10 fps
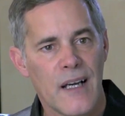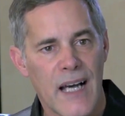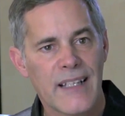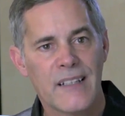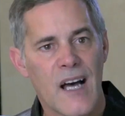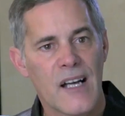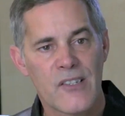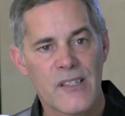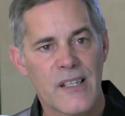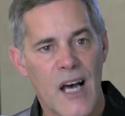I could
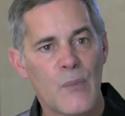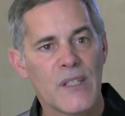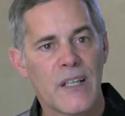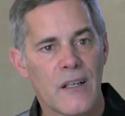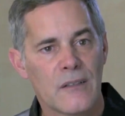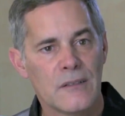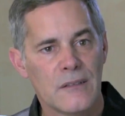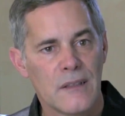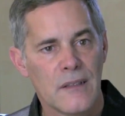just up and go